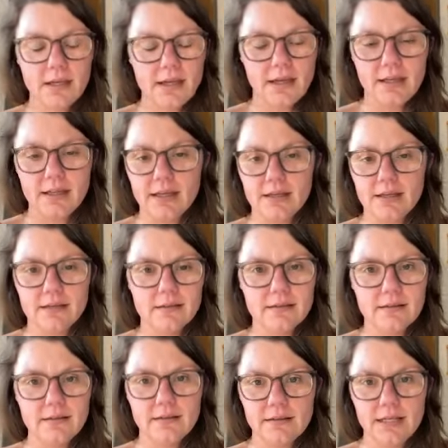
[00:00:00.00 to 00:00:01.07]
And then,
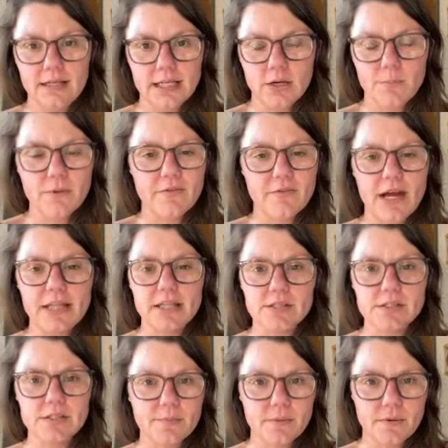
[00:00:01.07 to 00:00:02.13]
you know, provide the
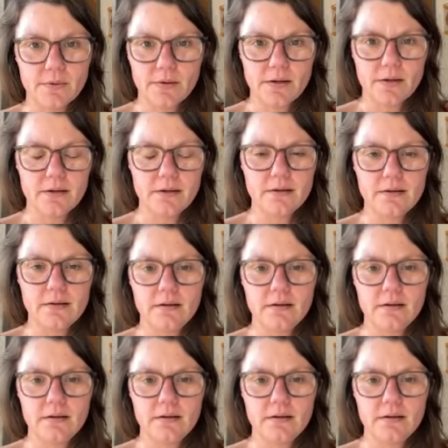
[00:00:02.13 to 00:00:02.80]
support